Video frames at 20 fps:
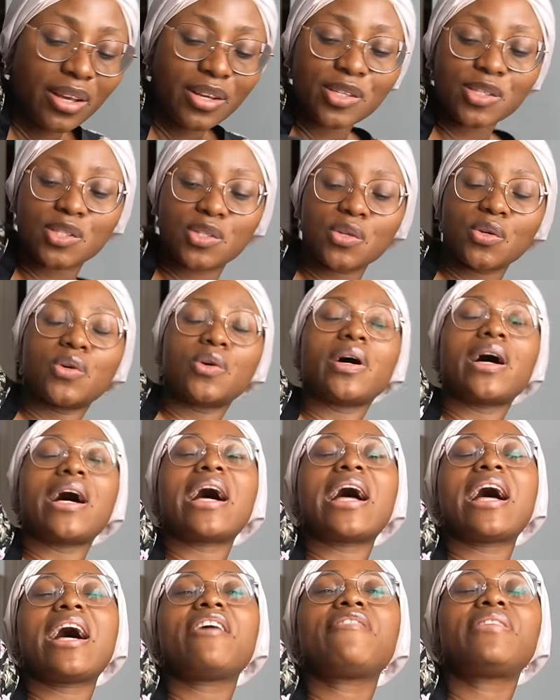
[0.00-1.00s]
So I
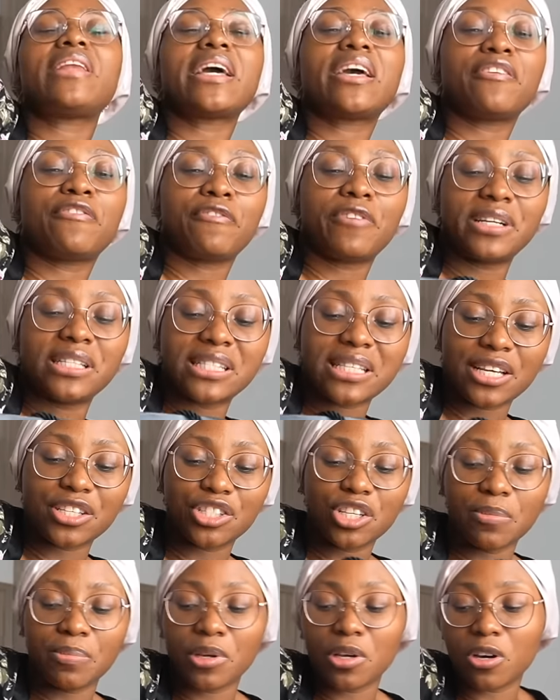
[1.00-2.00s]
have like a friend
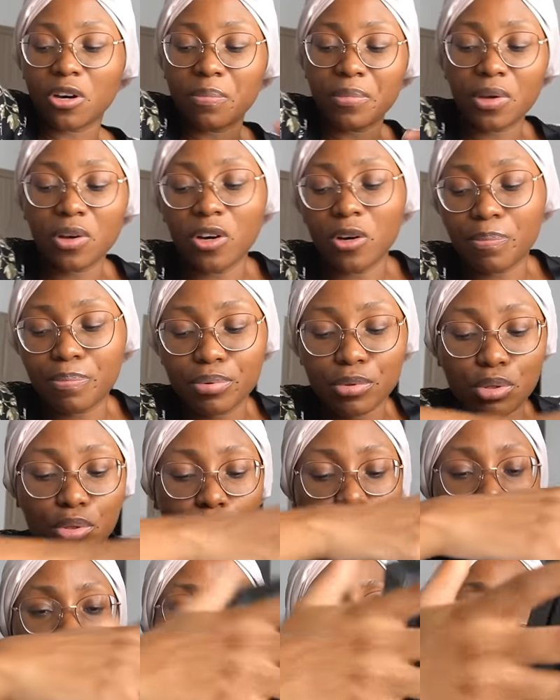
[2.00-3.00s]
Ashebi coming up
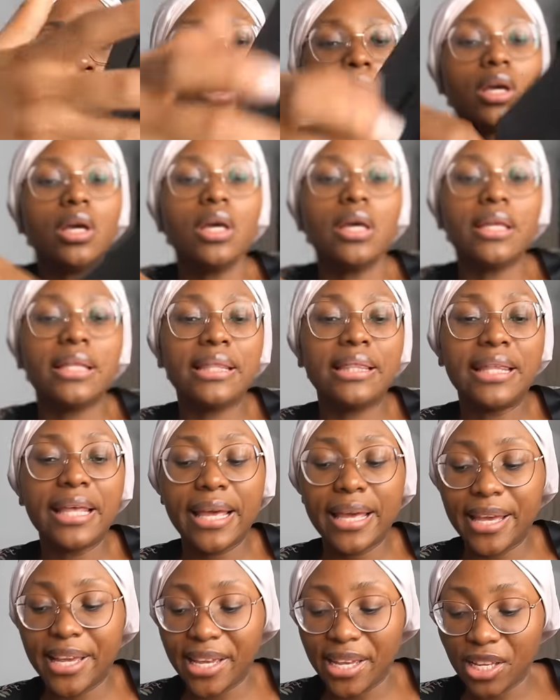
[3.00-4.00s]
soon.
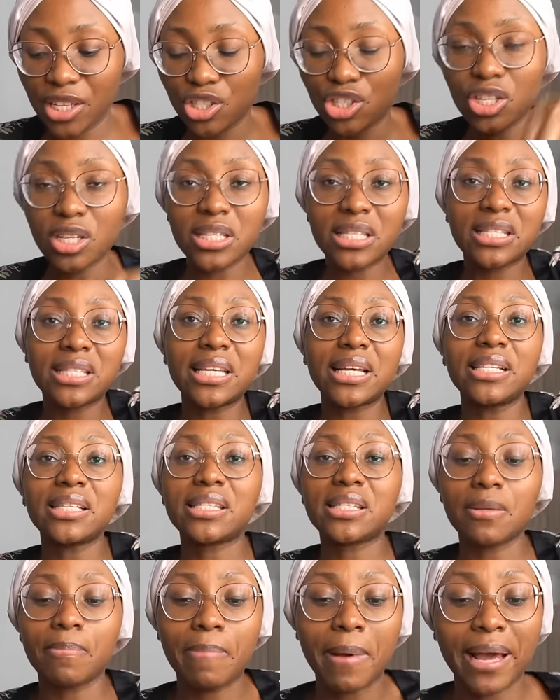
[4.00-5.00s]
They just sent
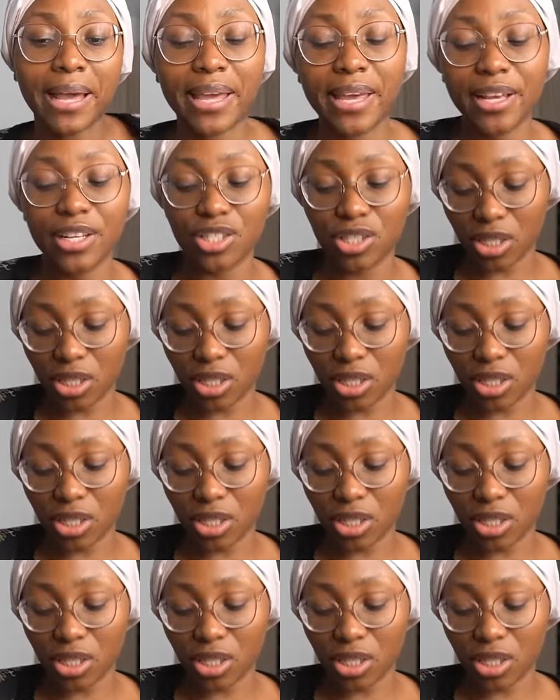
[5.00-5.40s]
the package.